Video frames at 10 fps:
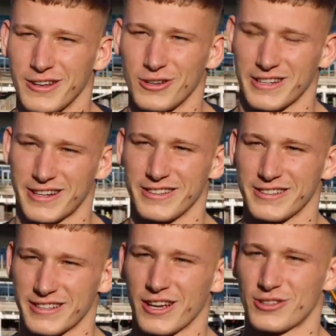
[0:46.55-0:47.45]
It looks like an
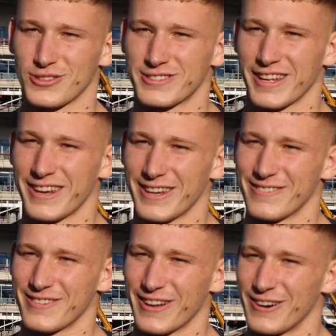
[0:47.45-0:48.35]
international
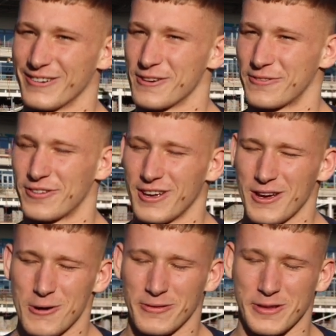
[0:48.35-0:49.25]
stadium, you know,
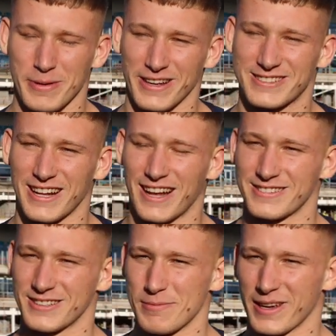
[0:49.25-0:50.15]
with the big
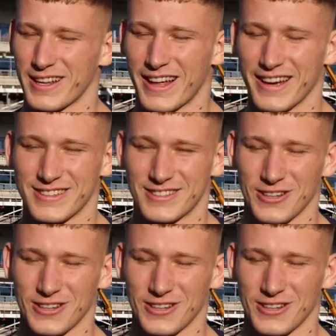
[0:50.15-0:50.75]
stands and the big lights.